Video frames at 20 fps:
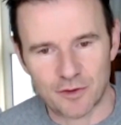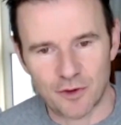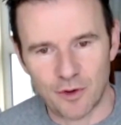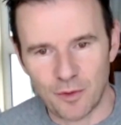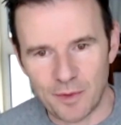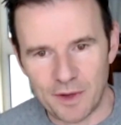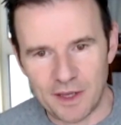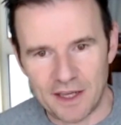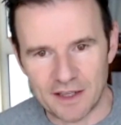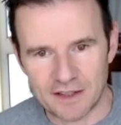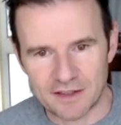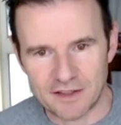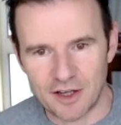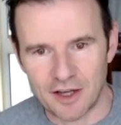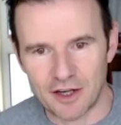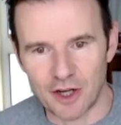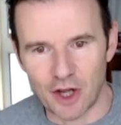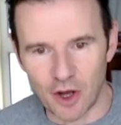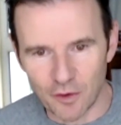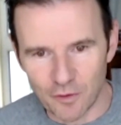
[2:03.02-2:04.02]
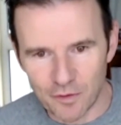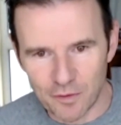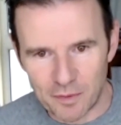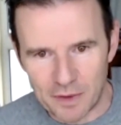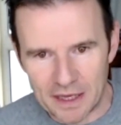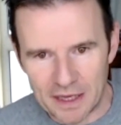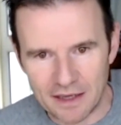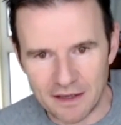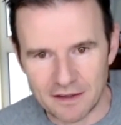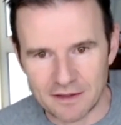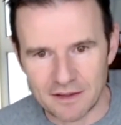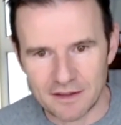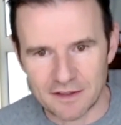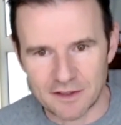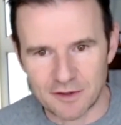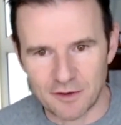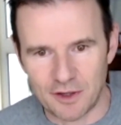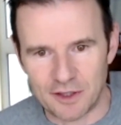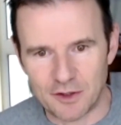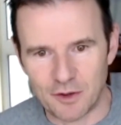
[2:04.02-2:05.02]
me. It's not of me.
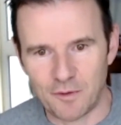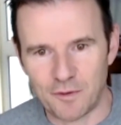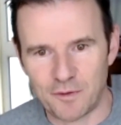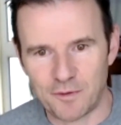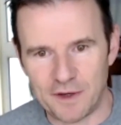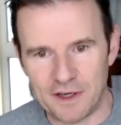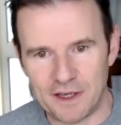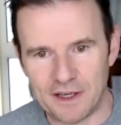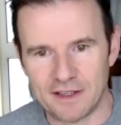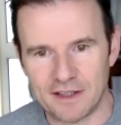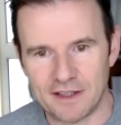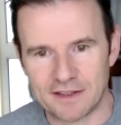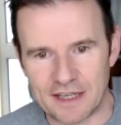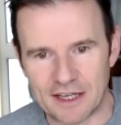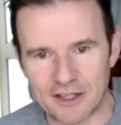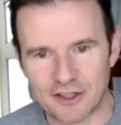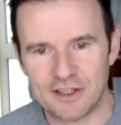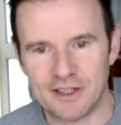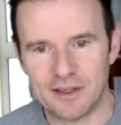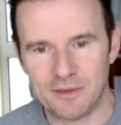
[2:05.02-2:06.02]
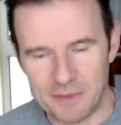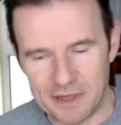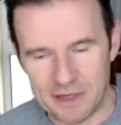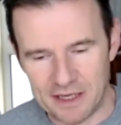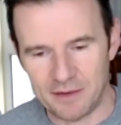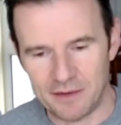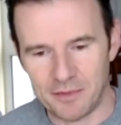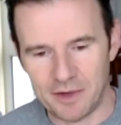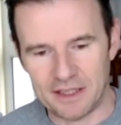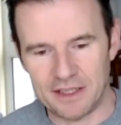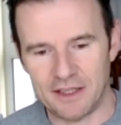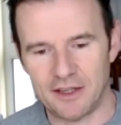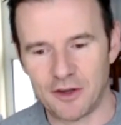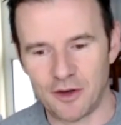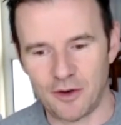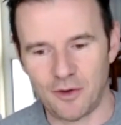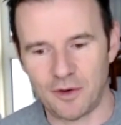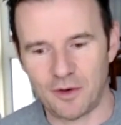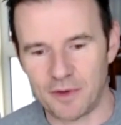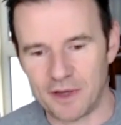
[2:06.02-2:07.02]
So I don't feel it's actually me and my
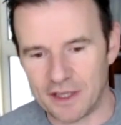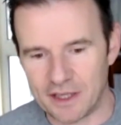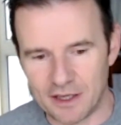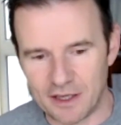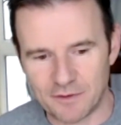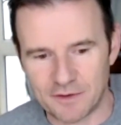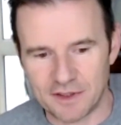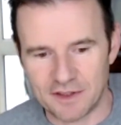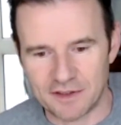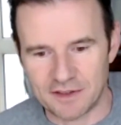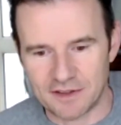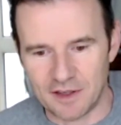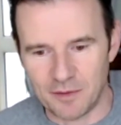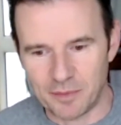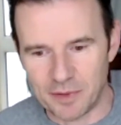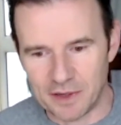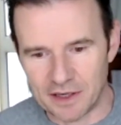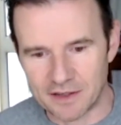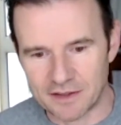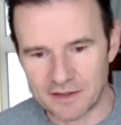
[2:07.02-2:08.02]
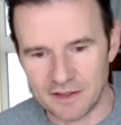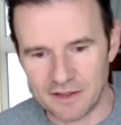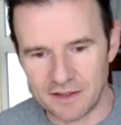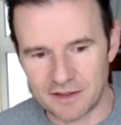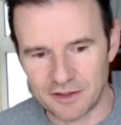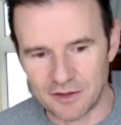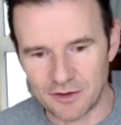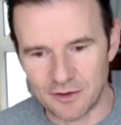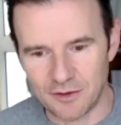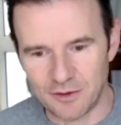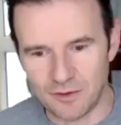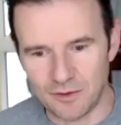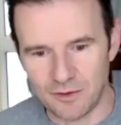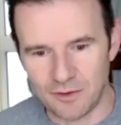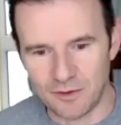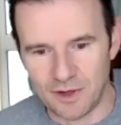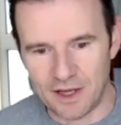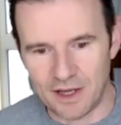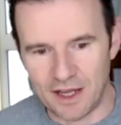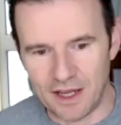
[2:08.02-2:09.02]
ego. And my gift is the ability to
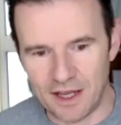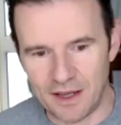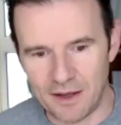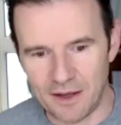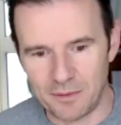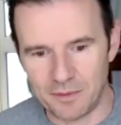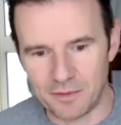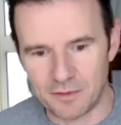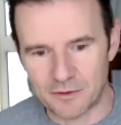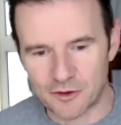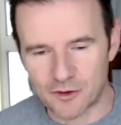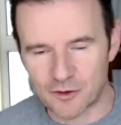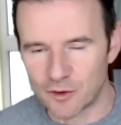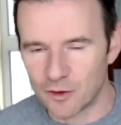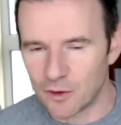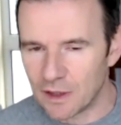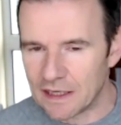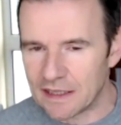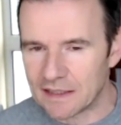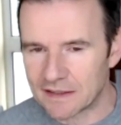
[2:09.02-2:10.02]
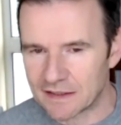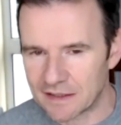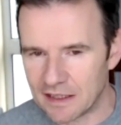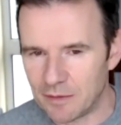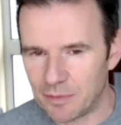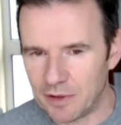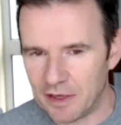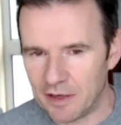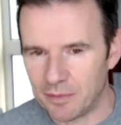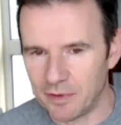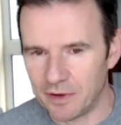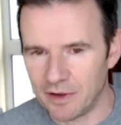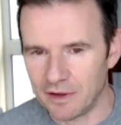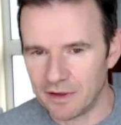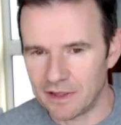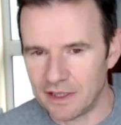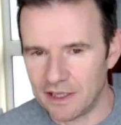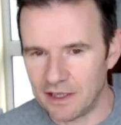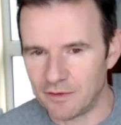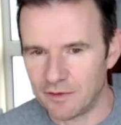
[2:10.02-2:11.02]
truly see people,
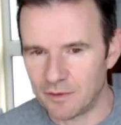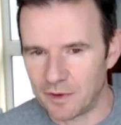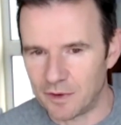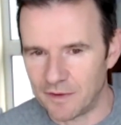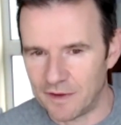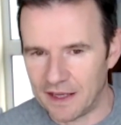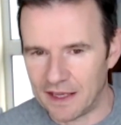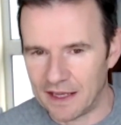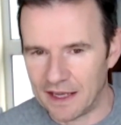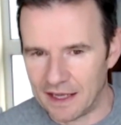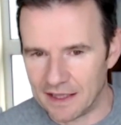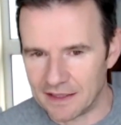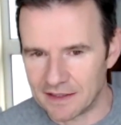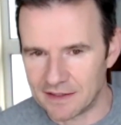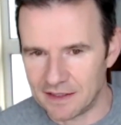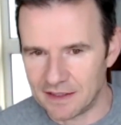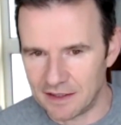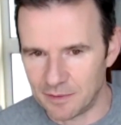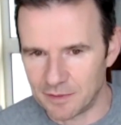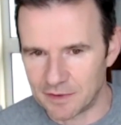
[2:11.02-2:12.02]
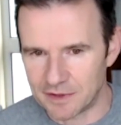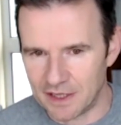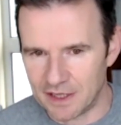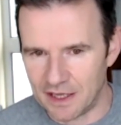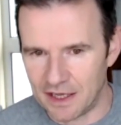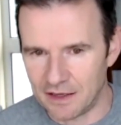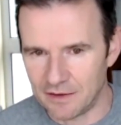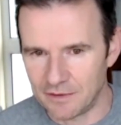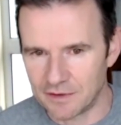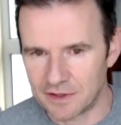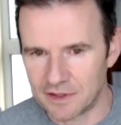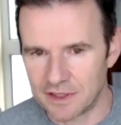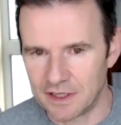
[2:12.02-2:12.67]
even when they can't see themselves,